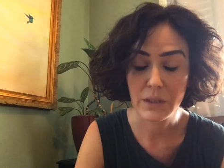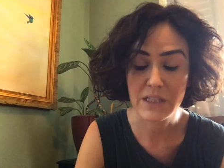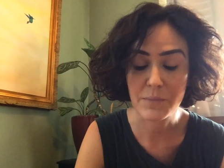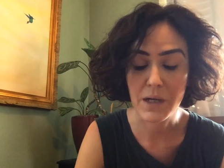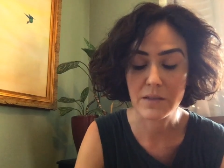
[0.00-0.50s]

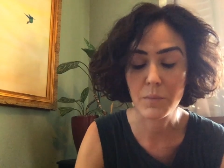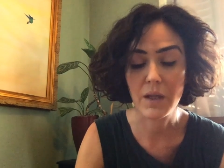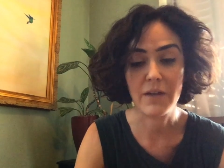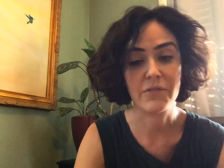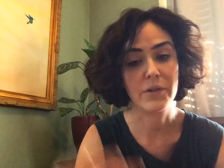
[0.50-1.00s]
Least possible
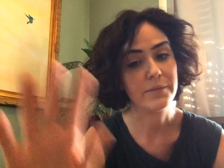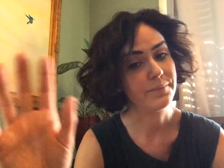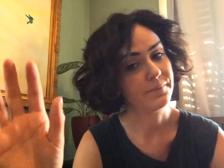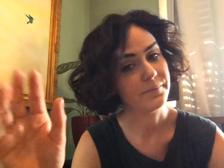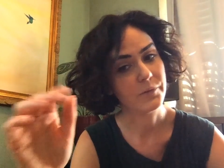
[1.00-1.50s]
effort.
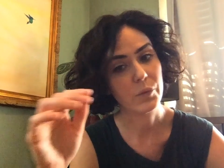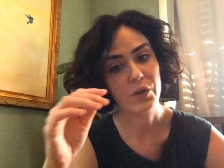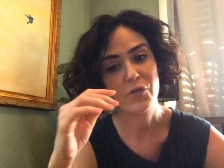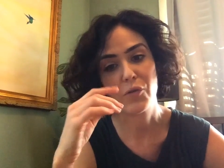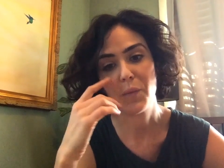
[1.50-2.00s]

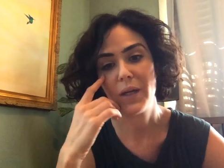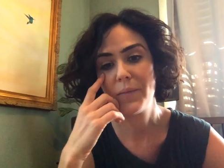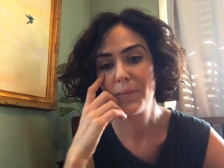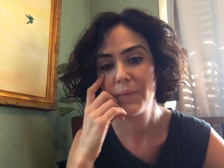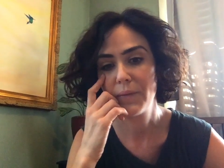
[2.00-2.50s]
Works for me.
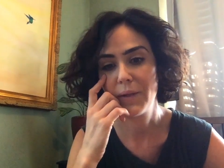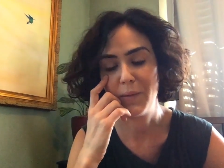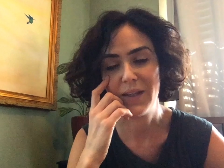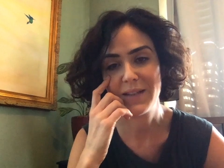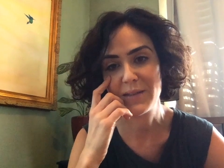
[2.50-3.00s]
I
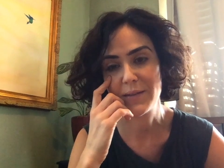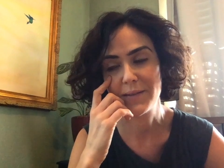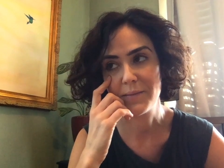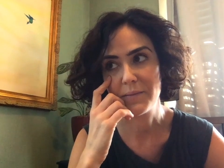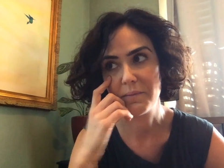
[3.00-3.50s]
mean, that's
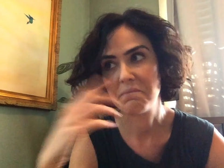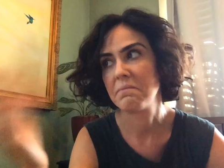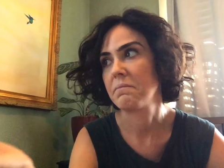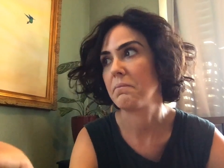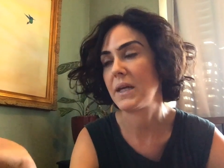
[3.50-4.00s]

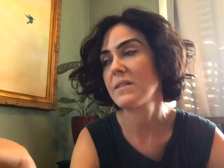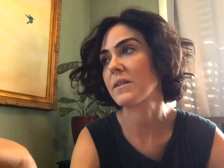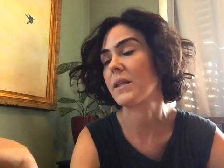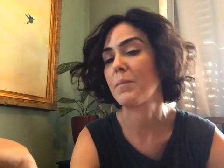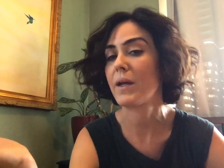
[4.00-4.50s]

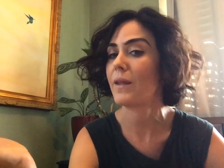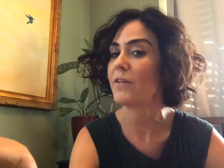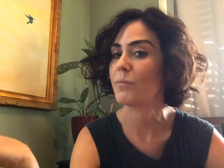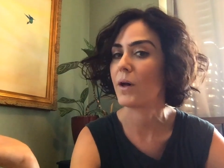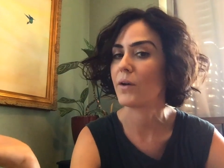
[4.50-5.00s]
basically my life motto.